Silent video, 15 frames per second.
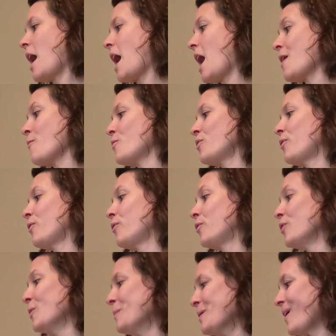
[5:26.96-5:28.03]
I was
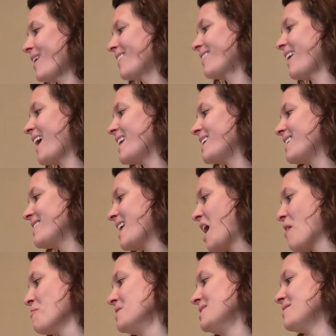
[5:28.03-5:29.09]
super excited that
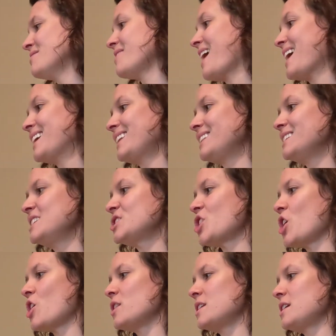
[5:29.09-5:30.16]
I was finally
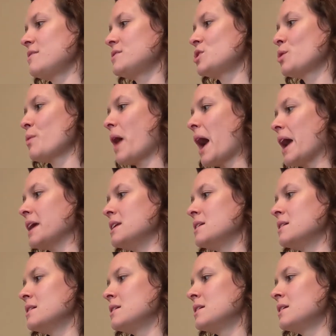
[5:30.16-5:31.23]
tall enough to ride,
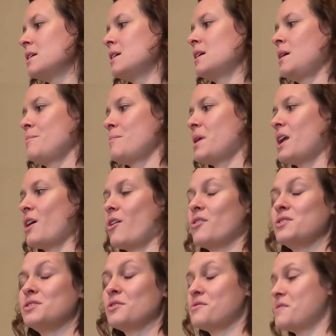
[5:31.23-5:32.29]
but I
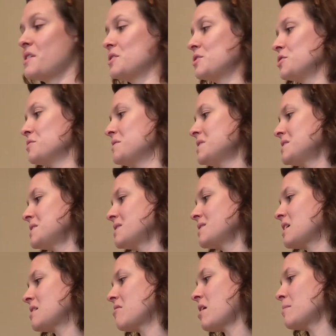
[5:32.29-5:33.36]
also felt nervous as
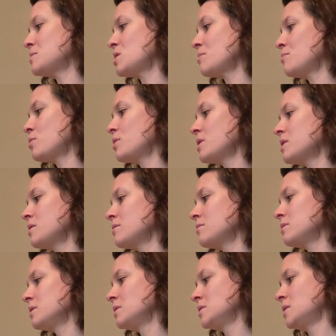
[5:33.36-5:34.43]
I climbed on board.
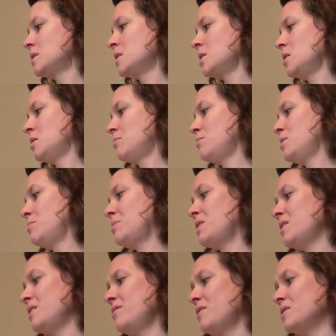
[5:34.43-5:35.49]
My
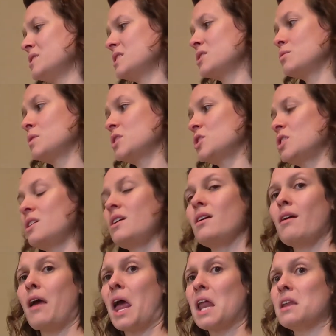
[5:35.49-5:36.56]
belly felt squishy
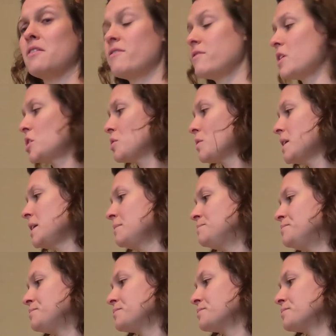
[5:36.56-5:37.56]
and fluttery.